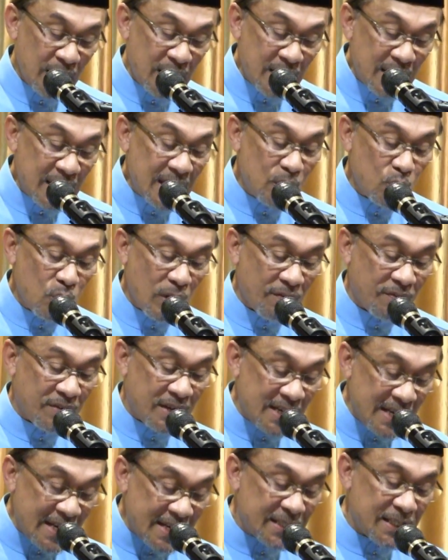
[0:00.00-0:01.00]
Indeed, we have
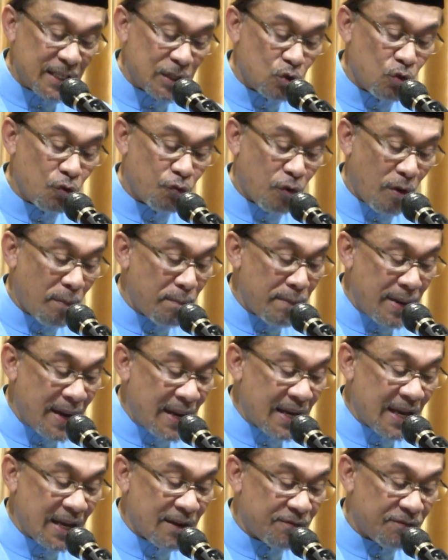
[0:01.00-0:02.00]
created you from
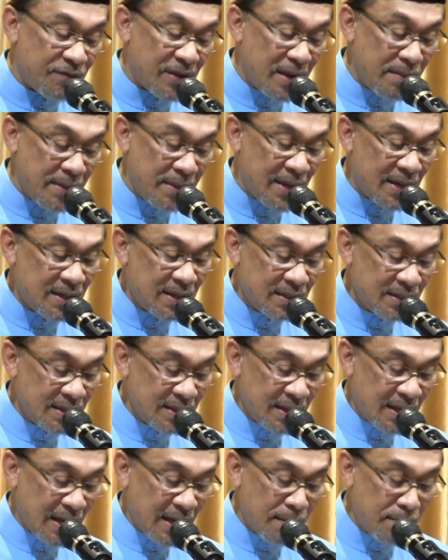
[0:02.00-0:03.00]
male and female,
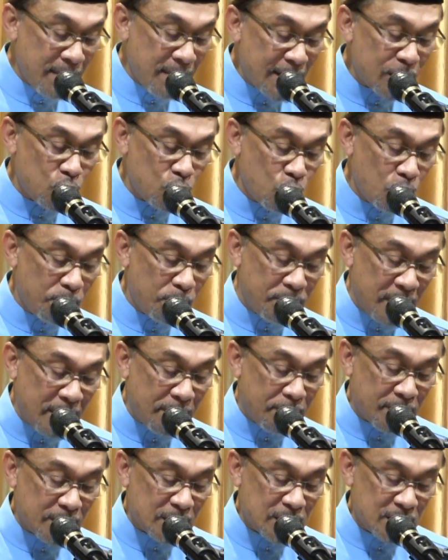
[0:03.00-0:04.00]
and made you
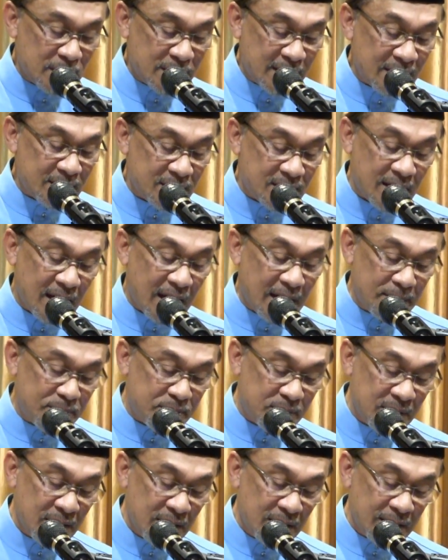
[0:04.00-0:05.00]
peoples and
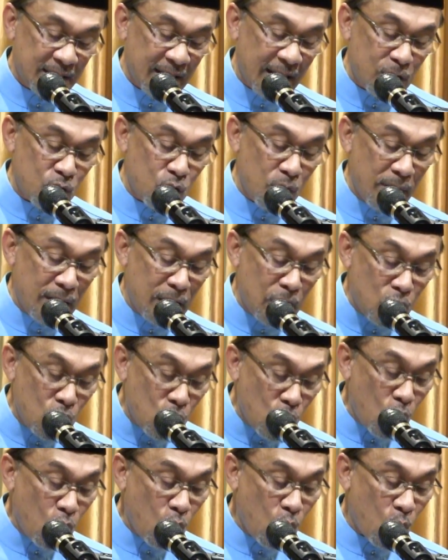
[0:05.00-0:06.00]
tribes, that you may
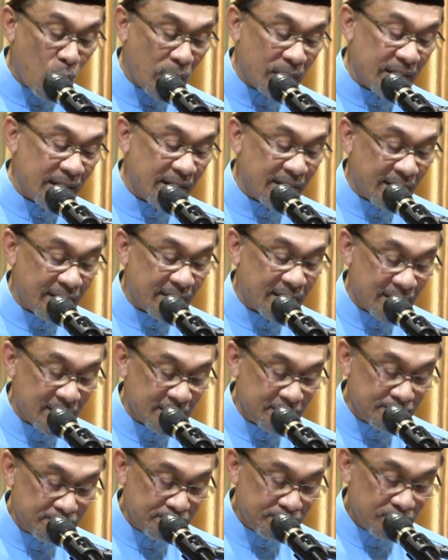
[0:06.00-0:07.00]
know one another.
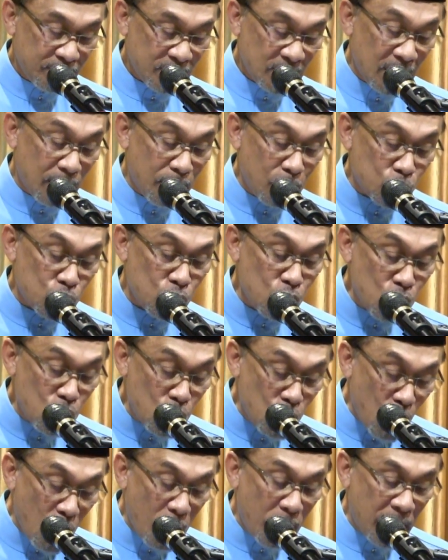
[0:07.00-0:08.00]
The most
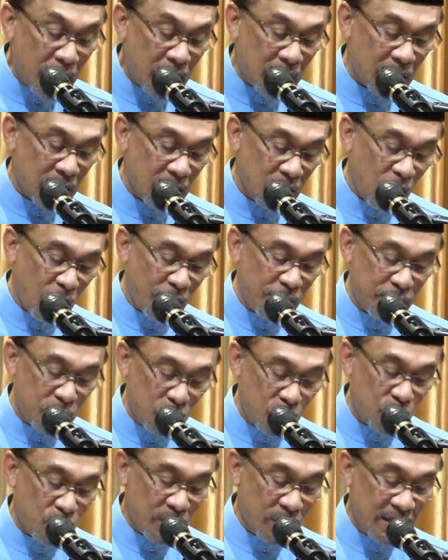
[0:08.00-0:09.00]
noble of
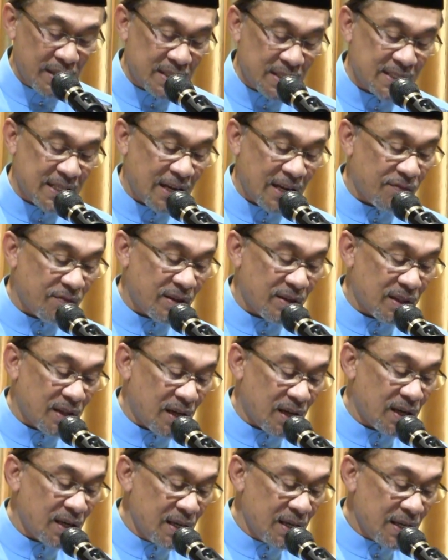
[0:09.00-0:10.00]
you, in the sight of
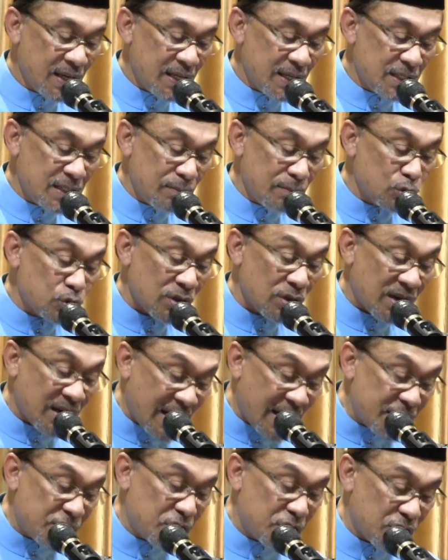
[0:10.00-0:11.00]
Allah, is the most
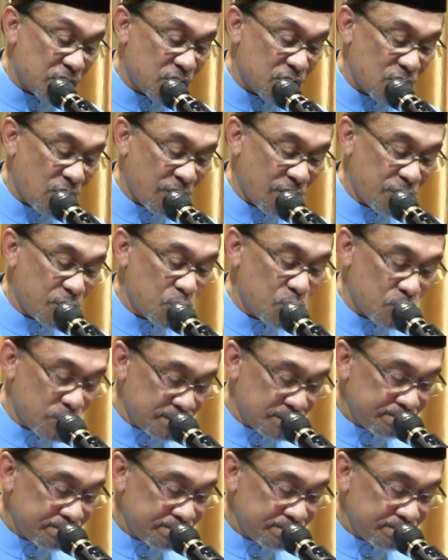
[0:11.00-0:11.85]
righteous of you.